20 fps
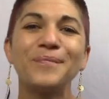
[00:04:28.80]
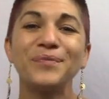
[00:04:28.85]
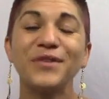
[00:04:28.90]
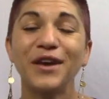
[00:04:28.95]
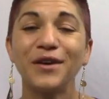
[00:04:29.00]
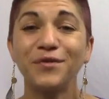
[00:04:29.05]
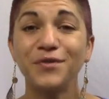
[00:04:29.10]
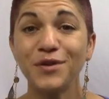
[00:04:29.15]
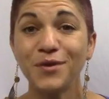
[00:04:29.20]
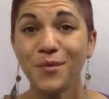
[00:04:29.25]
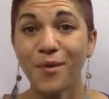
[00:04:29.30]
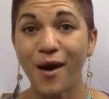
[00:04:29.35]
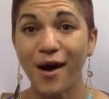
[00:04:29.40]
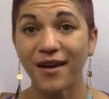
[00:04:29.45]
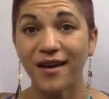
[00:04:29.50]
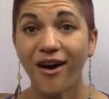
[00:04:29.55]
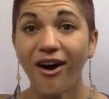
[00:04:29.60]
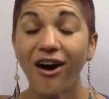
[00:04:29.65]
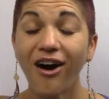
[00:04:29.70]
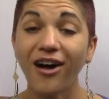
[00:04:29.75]
if you
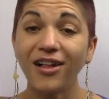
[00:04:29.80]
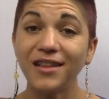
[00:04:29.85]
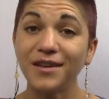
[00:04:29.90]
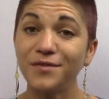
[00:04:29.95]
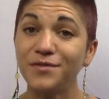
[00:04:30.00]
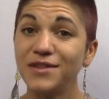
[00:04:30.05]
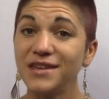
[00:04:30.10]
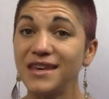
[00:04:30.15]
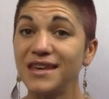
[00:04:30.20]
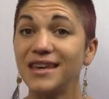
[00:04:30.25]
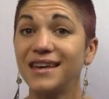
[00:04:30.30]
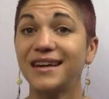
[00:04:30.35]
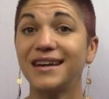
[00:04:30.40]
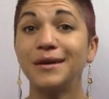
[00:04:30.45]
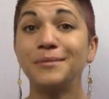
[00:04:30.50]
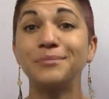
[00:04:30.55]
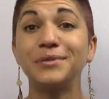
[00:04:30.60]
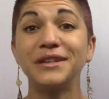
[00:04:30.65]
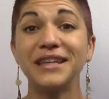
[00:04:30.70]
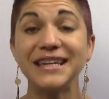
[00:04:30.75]
want all of the
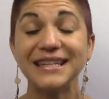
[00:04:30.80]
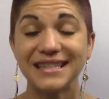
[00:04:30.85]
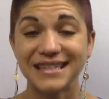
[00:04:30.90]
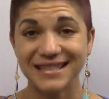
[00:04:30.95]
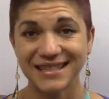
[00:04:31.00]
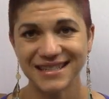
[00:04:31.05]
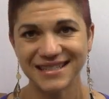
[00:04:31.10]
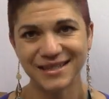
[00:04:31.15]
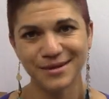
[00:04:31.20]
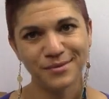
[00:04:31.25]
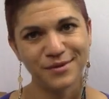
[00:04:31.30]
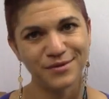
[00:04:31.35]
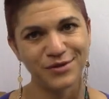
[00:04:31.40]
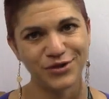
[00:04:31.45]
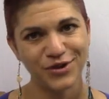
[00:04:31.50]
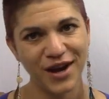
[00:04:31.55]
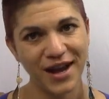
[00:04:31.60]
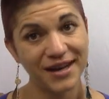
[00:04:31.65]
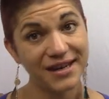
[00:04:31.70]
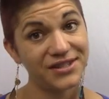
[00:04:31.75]
complete system of
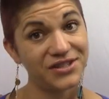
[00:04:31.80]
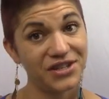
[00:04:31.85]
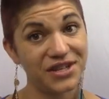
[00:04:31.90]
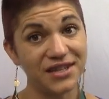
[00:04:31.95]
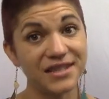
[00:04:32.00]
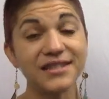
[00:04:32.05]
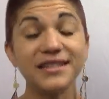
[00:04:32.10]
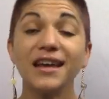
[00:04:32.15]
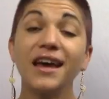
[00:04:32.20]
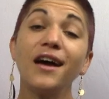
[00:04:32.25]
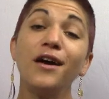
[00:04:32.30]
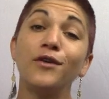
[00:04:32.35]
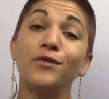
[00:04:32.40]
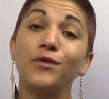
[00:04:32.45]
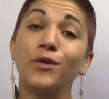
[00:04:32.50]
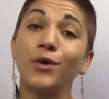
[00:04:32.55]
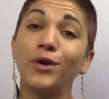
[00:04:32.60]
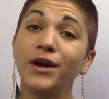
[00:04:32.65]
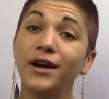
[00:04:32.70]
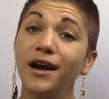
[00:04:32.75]
strategies
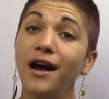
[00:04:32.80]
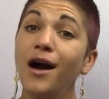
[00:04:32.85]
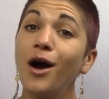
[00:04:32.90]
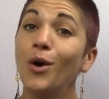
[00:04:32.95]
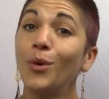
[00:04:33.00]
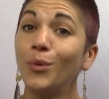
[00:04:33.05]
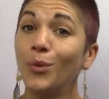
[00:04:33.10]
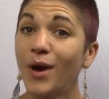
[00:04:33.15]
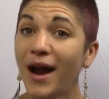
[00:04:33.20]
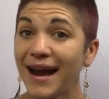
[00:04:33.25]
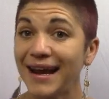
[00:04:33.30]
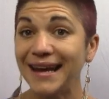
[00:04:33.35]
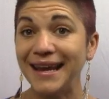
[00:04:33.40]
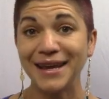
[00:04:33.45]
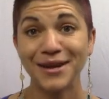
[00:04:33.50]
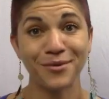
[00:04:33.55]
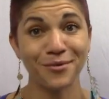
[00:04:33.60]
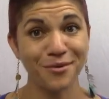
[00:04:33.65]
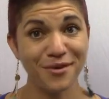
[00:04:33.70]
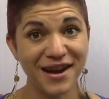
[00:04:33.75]
for
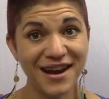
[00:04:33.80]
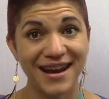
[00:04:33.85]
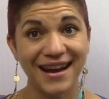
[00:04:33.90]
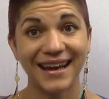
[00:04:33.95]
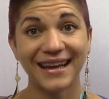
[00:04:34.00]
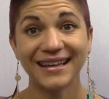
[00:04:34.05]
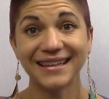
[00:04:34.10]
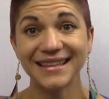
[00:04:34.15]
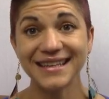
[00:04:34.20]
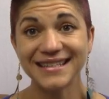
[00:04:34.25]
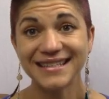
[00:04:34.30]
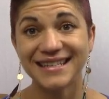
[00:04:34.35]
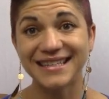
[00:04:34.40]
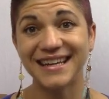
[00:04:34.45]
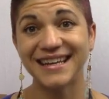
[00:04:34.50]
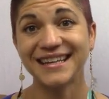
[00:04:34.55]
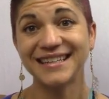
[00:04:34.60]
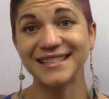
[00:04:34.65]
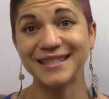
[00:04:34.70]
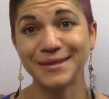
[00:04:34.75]
writing, reading,
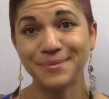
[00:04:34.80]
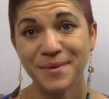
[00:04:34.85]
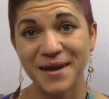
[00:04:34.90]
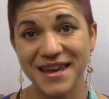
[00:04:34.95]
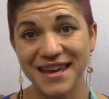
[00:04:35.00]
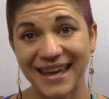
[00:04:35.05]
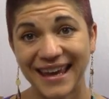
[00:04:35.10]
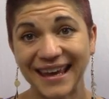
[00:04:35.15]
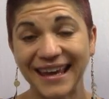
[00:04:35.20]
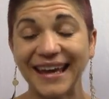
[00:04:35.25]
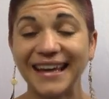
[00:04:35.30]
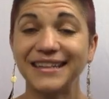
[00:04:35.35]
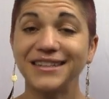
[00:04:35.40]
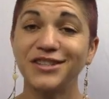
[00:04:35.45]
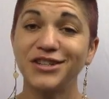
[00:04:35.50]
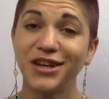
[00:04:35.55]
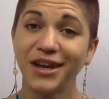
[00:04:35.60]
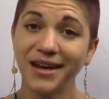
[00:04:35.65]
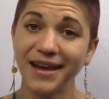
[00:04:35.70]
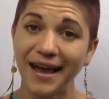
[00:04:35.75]
listening, and speaking,
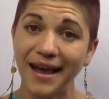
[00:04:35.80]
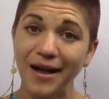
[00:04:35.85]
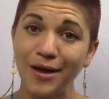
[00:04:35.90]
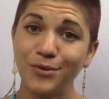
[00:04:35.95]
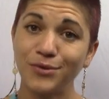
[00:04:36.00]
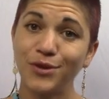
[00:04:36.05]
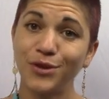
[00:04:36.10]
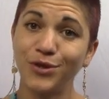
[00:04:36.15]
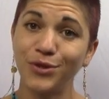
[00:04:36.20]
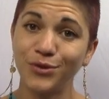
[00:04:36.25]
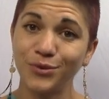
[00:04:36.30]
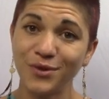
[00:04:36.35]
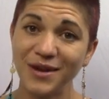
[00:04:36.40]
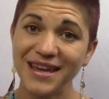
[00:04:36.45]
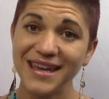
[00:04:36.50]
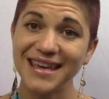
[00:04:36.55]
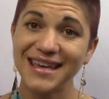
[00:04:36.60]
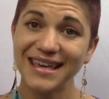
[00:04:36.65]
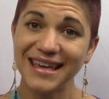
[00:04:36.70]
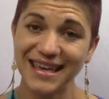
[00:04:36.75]
check out the
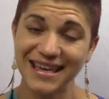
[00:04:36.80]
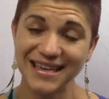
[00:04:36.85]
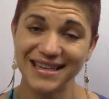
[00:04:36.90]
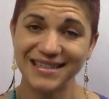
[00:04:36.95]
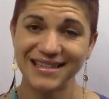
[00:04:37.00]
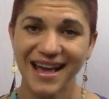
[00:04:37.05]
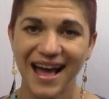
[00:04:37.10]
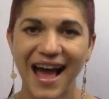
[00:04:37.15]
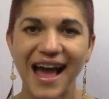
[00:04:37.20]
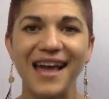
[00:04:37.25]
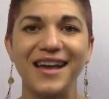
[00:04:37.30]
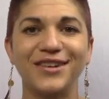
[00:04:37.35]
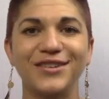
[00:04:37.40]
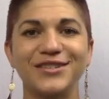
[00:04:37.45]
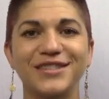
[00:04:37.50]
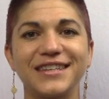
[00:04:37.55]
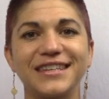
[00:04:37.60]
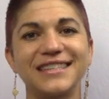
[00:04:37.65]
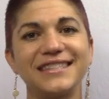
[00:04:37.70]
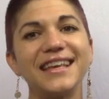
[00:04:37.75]
3 Keys IELTS
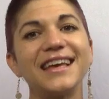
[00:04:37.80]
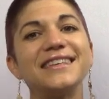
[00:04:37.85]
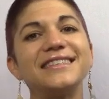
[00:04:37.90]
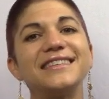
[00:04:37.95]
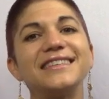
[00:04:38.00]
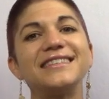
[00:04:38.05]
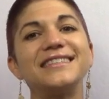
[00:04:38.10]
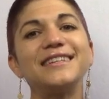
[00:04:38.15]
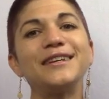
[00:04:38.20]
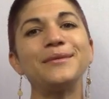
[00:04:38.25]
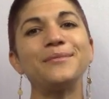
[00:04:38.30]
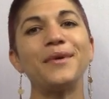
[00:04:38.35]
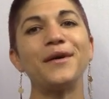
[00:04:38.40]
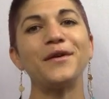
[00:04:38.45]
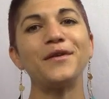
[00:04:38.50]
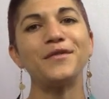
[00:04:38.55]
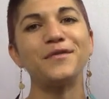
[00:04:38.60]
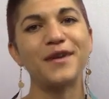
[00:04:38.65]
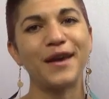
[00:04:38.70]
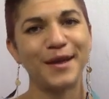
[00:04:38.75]
Success System,
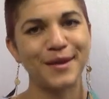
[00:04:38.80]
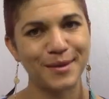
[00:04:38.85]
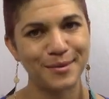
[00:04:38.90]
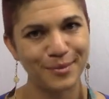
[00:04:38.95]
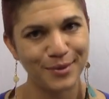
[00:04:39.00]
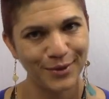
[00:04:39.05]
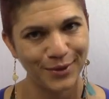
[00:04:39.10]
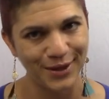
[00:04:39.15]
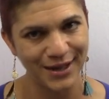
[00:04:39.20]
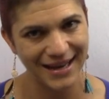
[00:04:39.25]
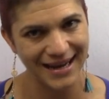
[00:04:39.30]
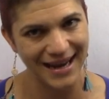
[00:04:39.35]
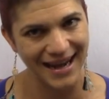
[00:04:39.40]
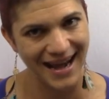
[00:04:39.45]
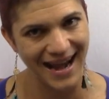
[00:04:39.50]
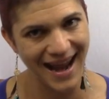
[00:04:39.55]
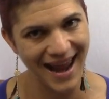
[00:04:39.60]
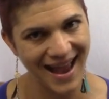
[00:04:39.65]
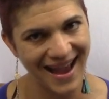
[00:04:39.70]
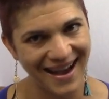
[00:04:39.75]
available
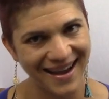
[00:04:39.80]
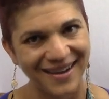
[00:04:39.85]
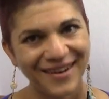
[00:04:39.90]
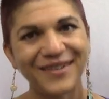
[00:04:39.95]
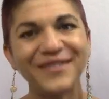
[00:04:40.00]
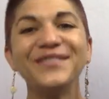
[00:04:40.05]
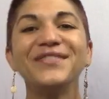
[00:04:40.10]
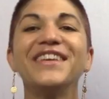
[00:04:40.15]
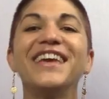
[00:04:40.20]
now.